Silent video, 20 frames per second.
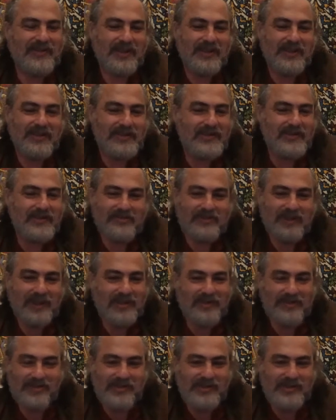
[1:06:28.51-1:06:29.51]
Actually, the
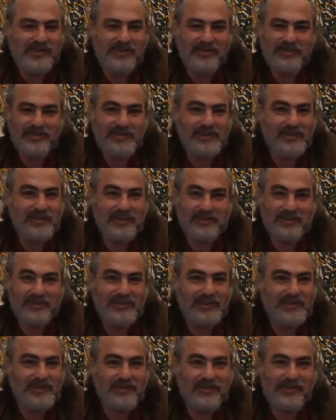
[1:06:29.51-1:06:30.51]
virus is not an
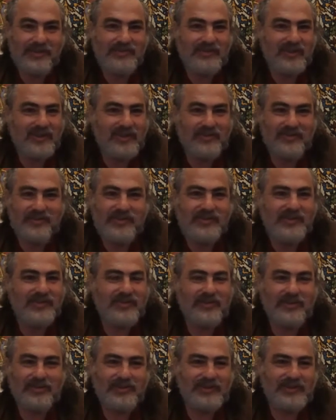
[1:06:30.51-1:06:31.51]
enemy. This virus is
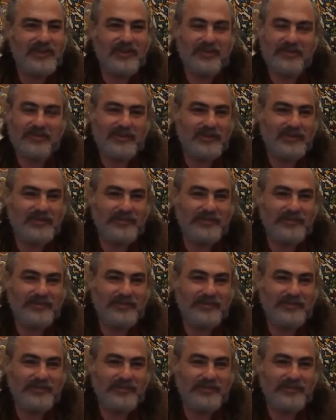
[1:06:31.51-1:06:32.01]
not an enemy.